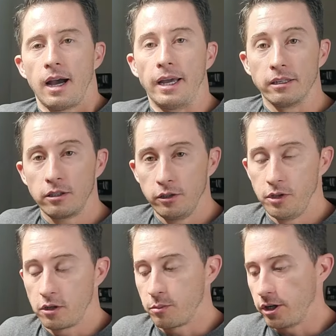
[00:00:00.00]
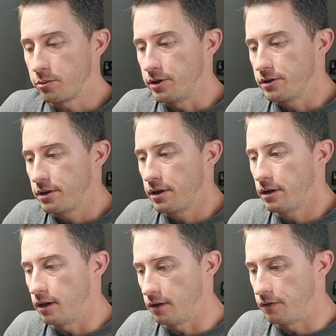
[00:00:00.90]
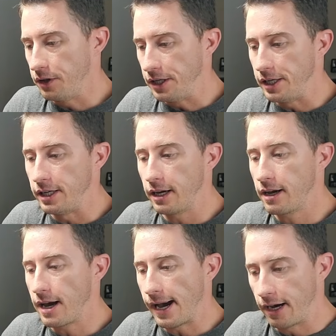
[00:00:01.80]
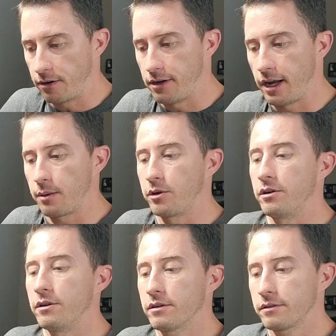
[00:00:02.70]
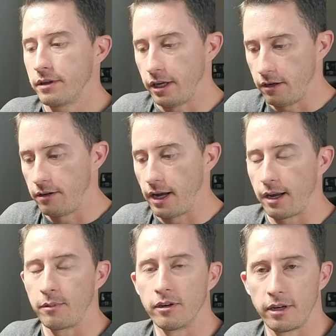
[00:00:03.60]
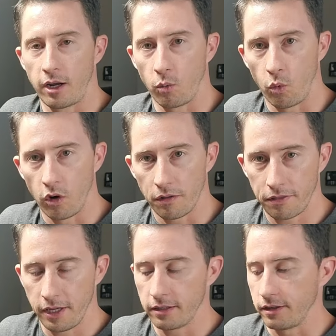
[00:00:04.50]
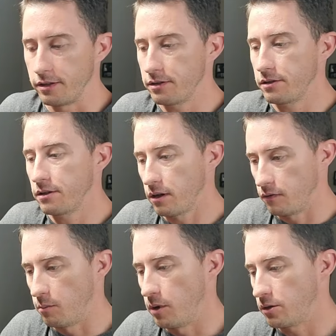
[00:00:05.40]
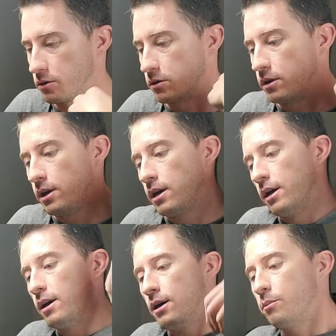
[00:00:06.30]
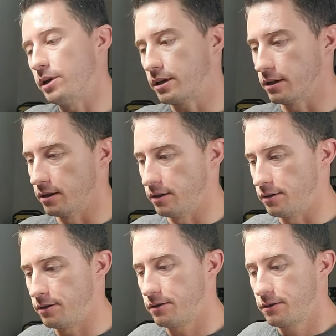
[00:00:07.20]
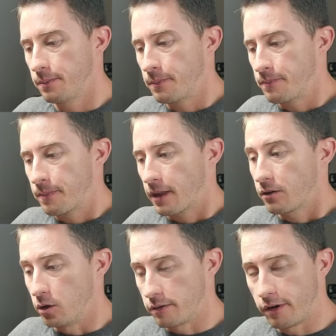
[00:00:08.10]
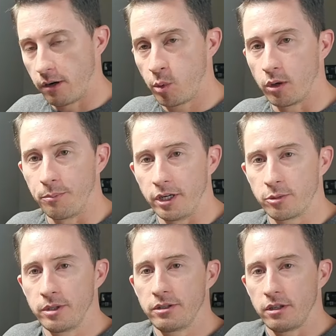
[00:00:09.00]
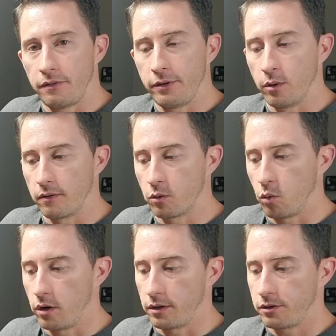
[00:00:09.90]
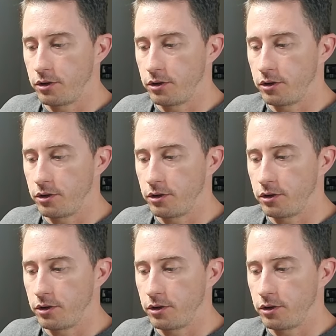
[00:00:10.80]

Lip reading: I include those measurements of the outer diameter, inner diameter, and wall thickness of the muzzle because those are very important measurements if you ever want